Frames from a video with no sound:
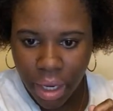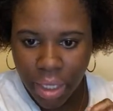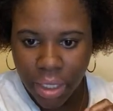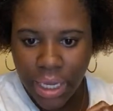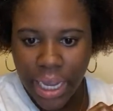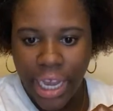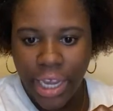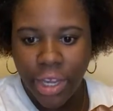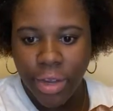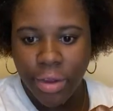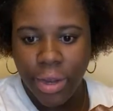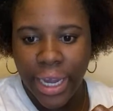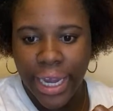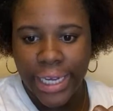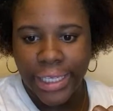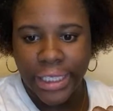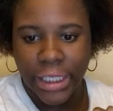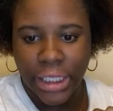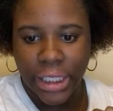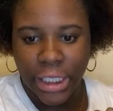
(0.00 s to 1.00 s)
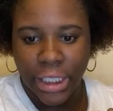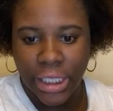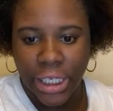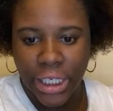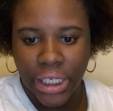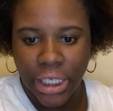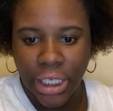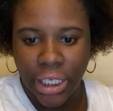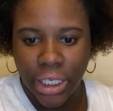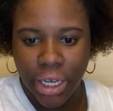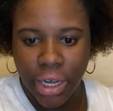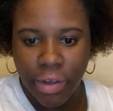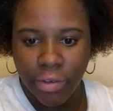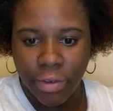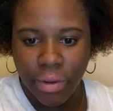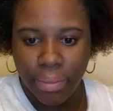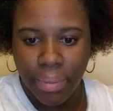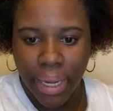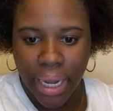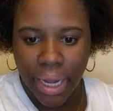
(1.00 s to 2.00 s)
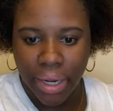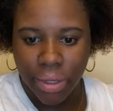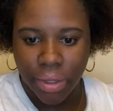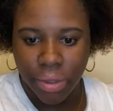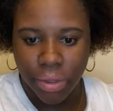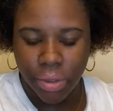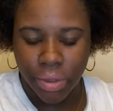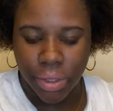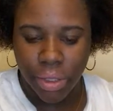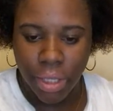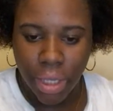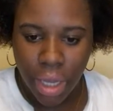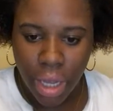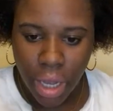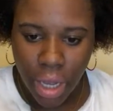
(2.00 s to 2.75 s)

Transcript: thank you, Angie. She said she loved the bottles.